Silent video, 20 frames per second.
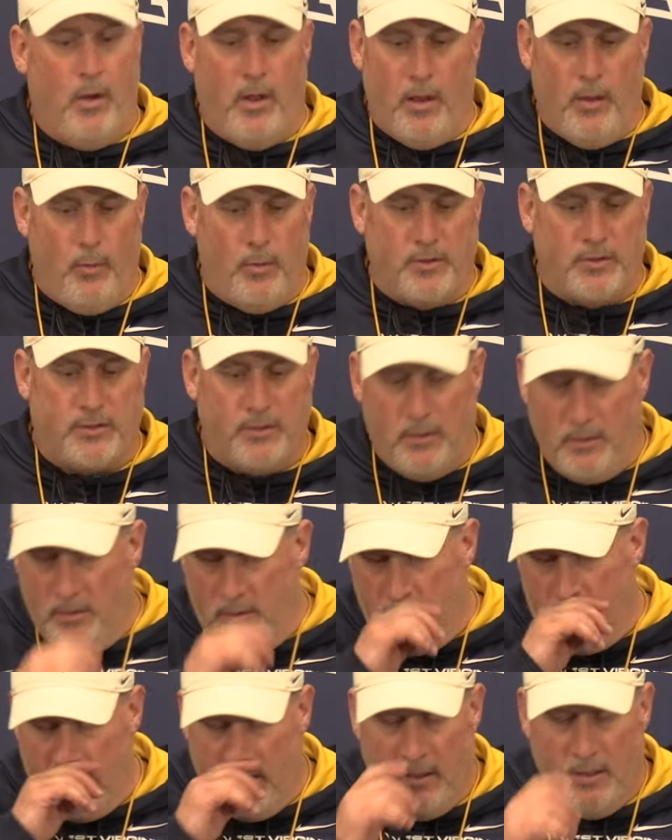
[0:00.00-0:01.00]
Well, it was
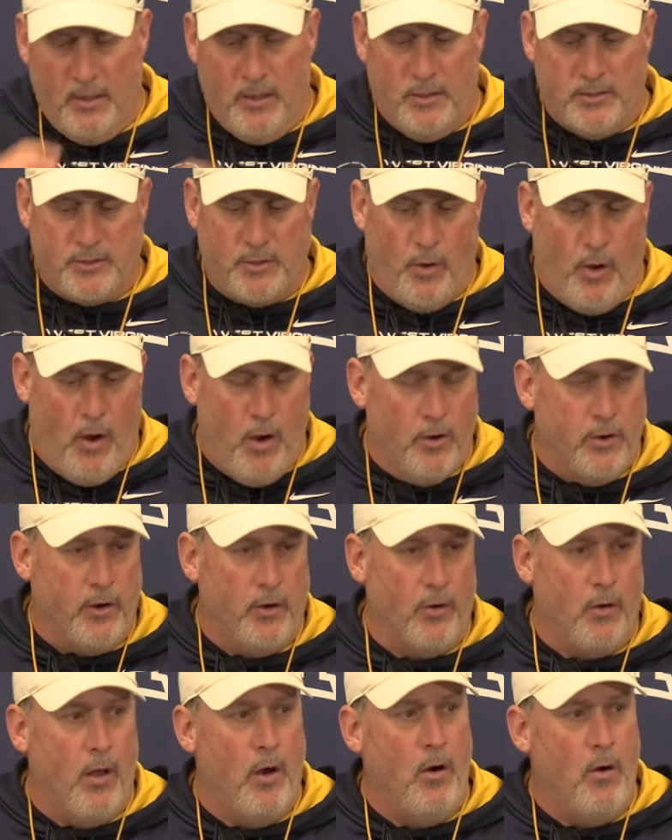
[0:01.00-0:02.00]
so all
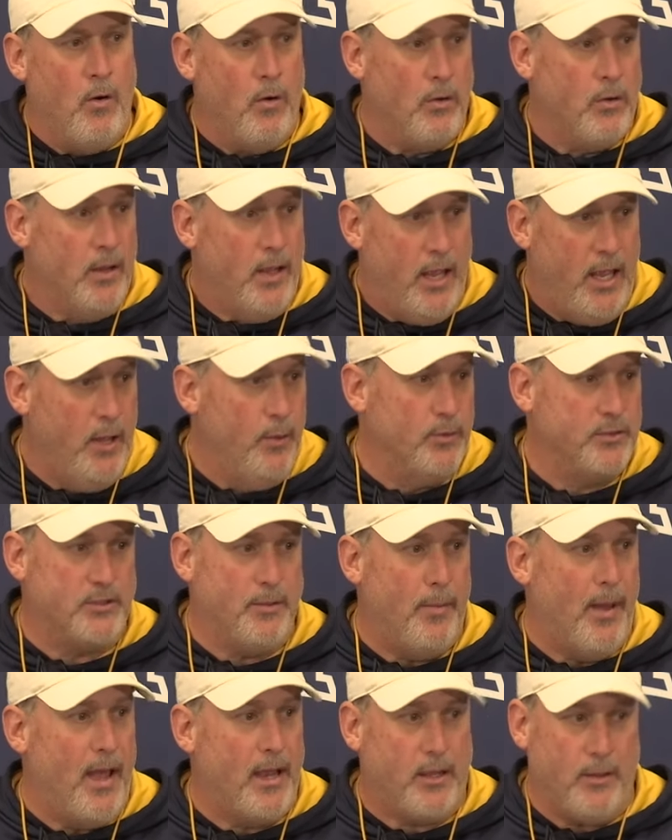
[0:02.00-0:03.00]
year long, he was
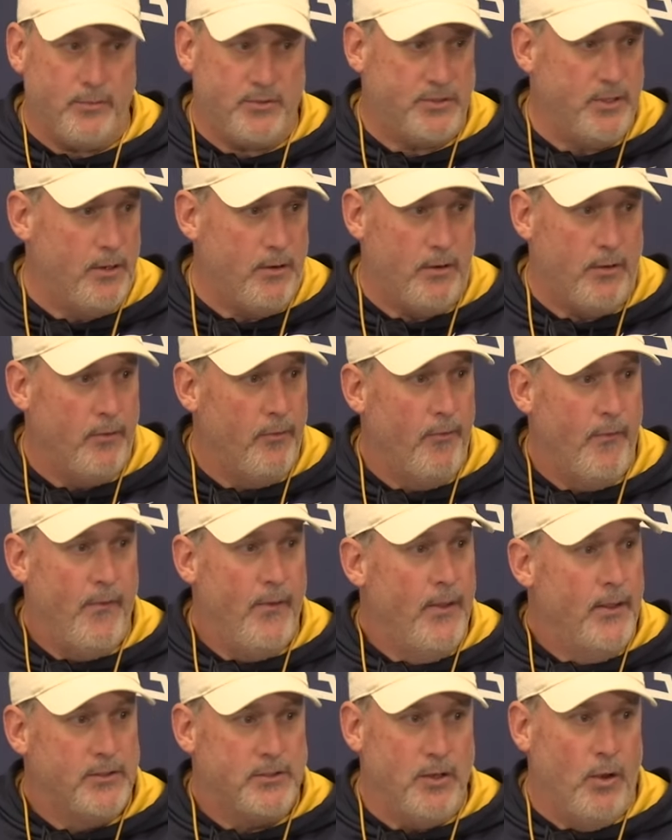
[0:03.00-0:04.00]
the backup center.
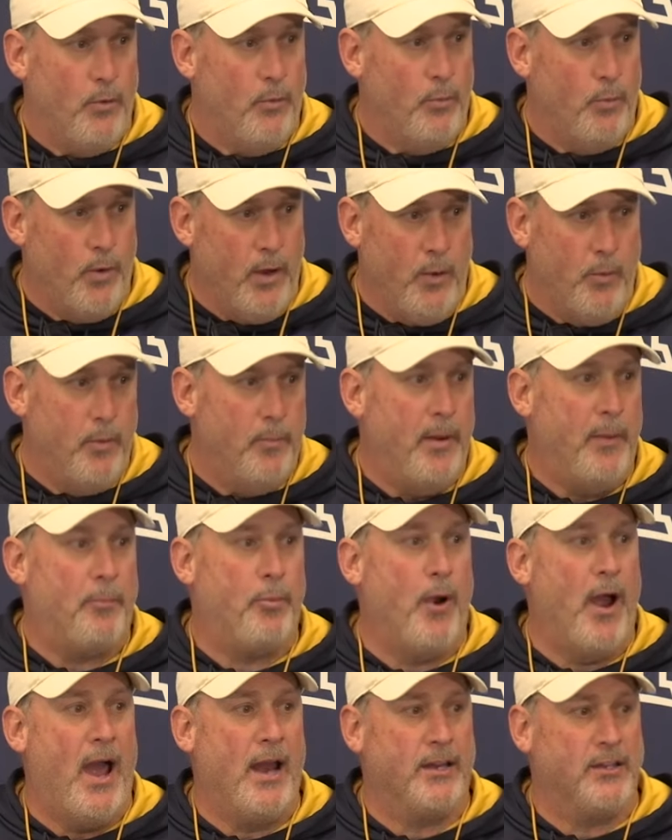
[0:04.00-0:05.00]
So we would be
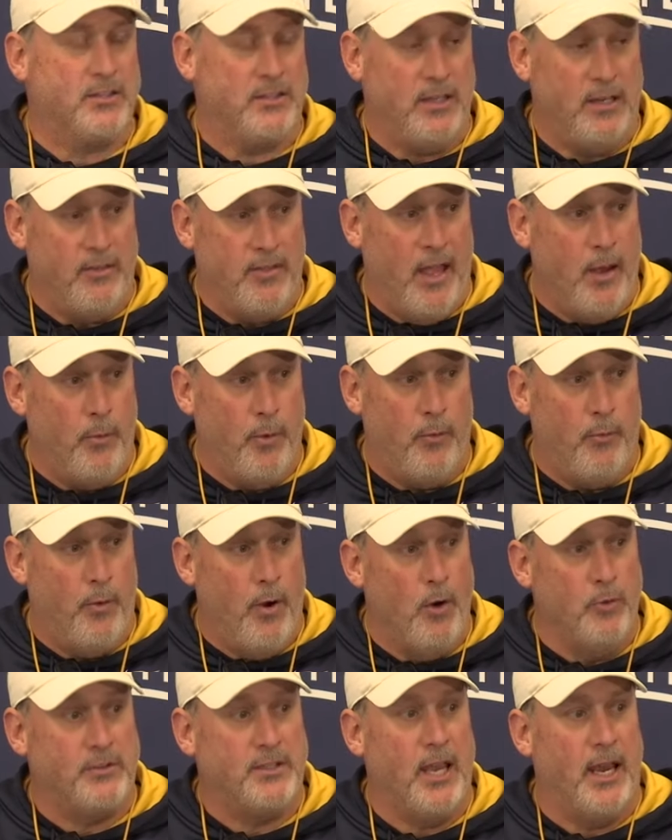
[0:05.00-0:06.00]
practicing, and they would
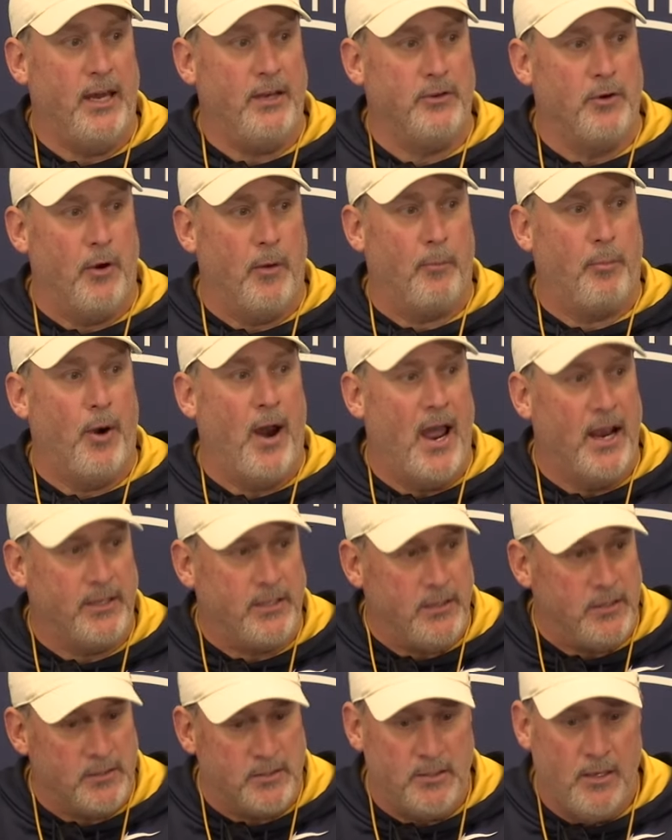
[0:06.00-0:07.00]
rotate during
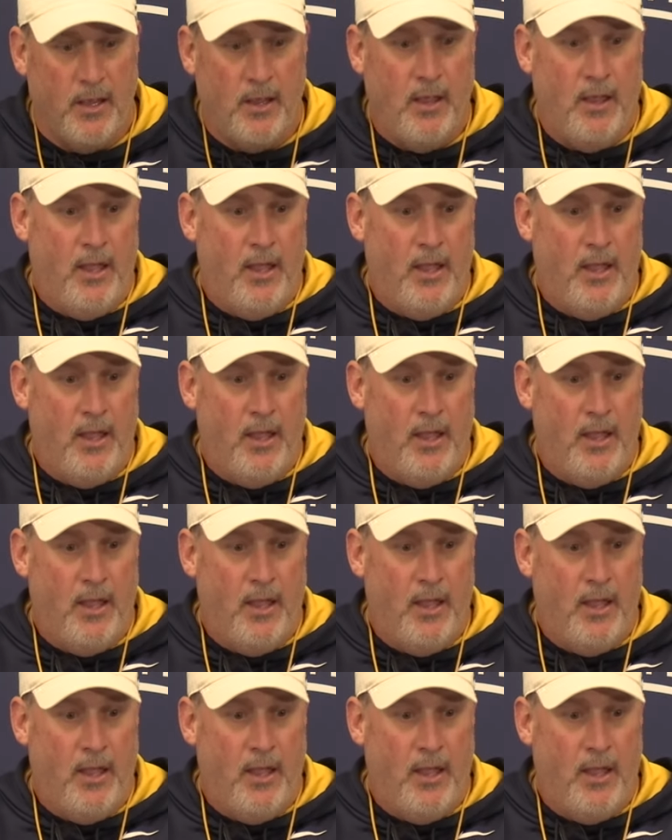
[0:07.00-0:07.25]
practice.